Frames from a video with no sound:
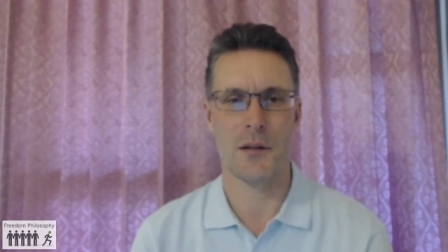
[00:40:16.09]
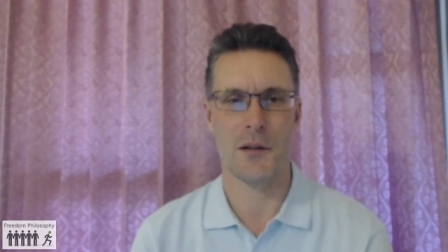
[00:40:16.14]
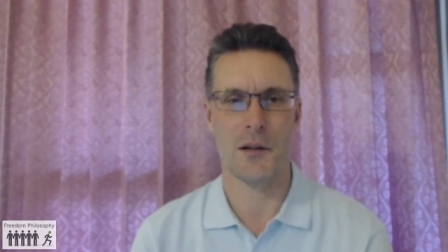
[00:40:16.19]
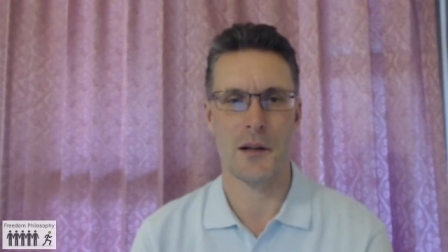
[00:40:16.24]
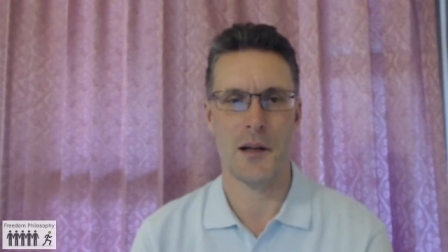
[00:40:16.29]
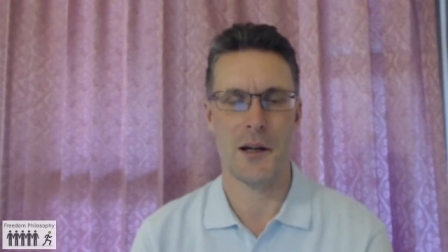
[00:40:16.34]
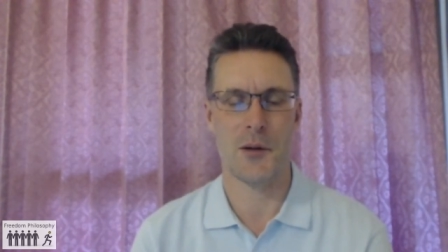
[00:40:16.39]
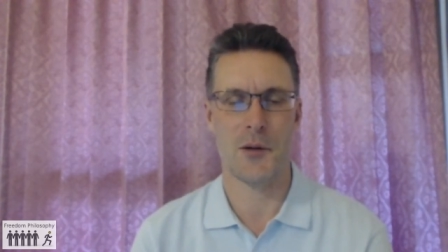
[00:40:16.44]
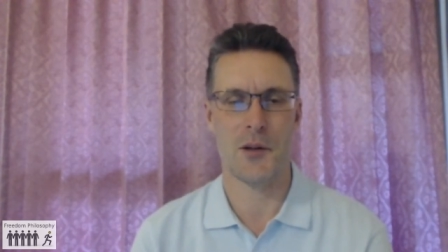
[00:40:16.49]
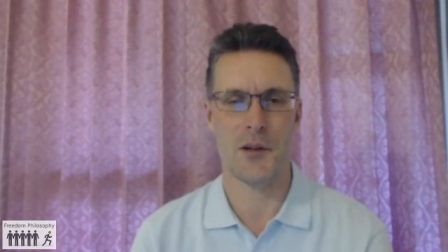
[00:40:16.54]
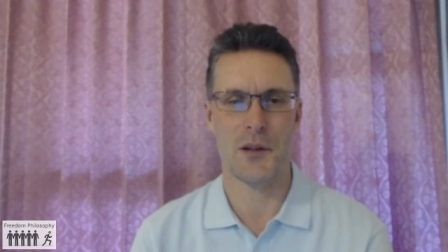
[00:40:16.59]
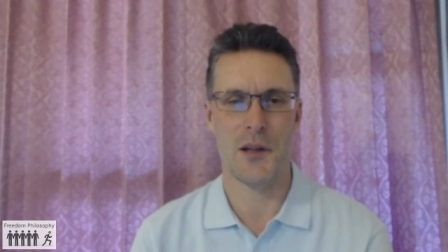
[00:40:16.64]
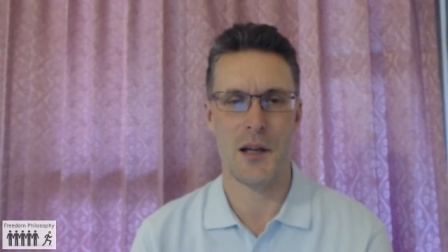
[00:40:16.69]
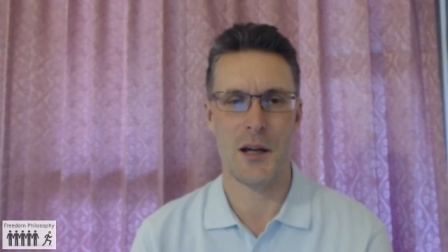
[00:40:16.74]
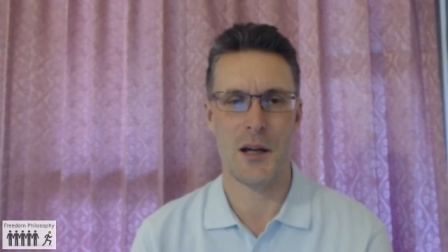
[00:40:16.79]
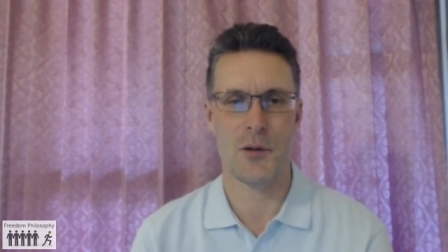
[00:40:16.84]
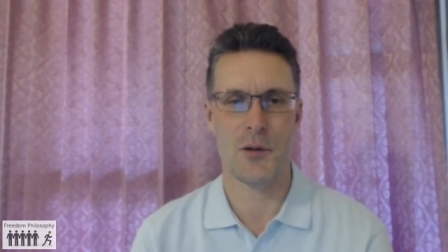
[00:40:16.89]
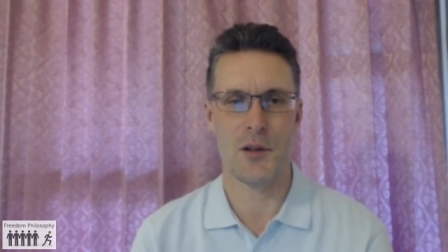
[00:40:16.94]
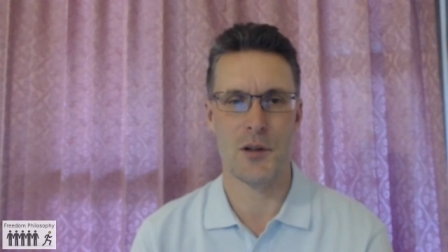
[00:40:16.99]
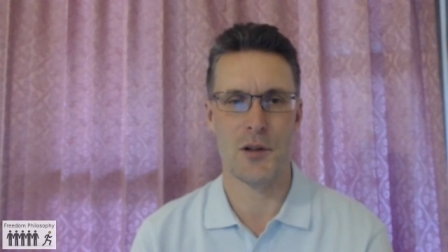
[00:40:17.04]
Uh, how can,
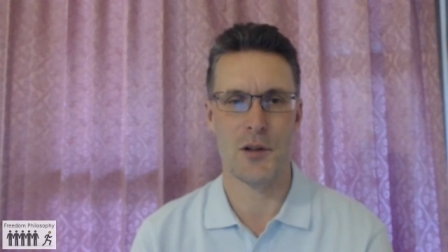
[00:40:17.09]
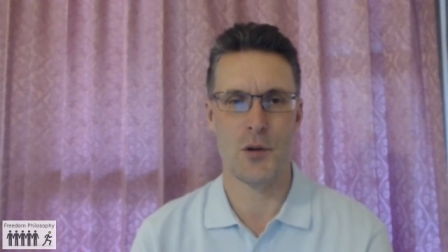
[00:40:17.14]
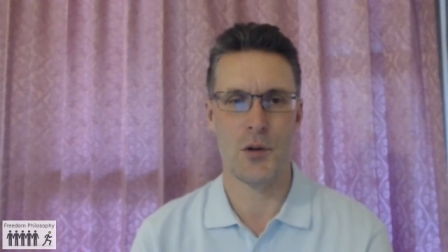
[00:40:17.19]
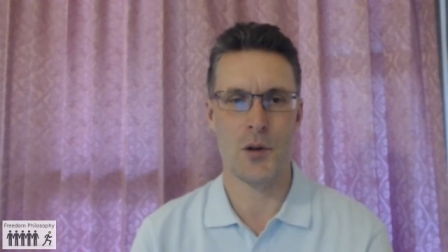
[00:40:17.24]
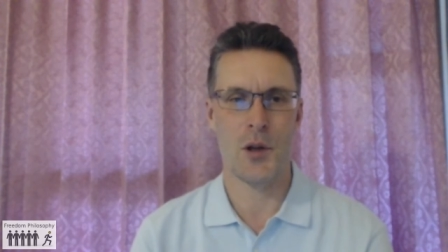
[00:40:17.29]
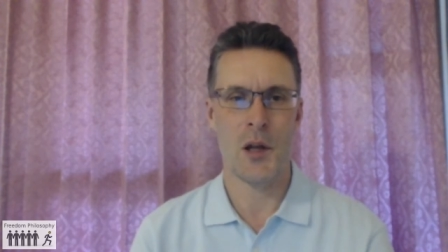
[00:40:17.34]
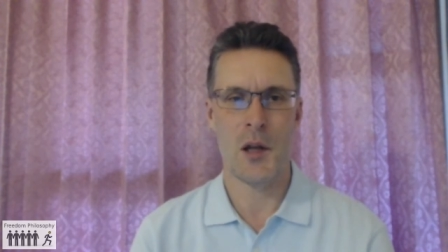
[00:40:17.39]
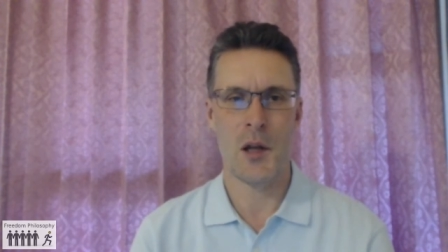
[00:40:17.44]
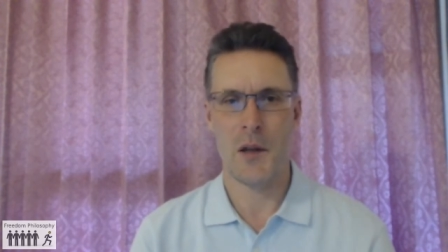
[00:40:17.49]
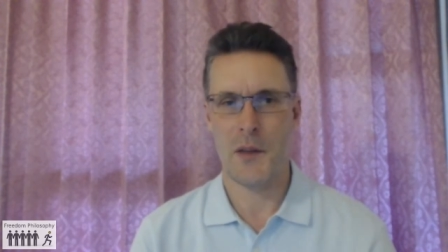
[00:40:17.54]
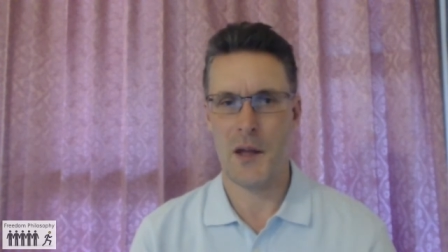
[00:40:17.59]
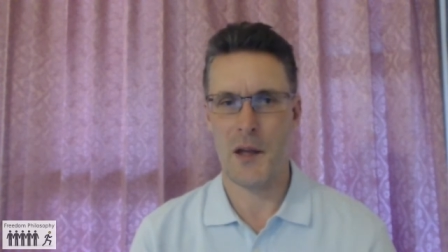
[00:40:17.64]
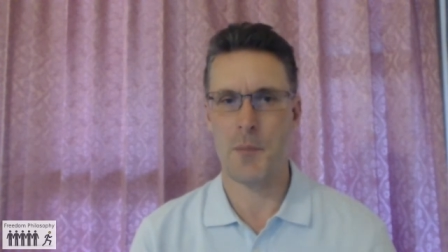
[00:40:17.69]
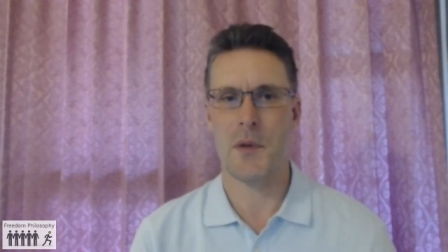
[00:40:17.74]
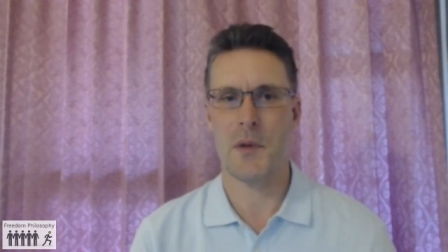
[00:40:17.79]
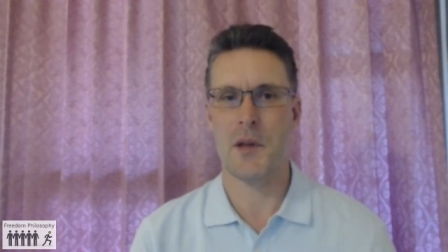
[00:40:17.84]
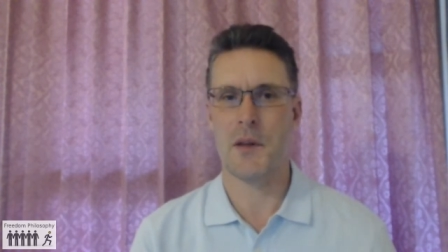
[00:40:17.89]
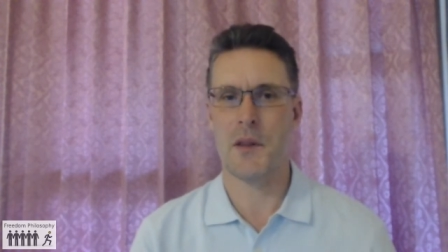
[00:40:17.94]
how can you, that,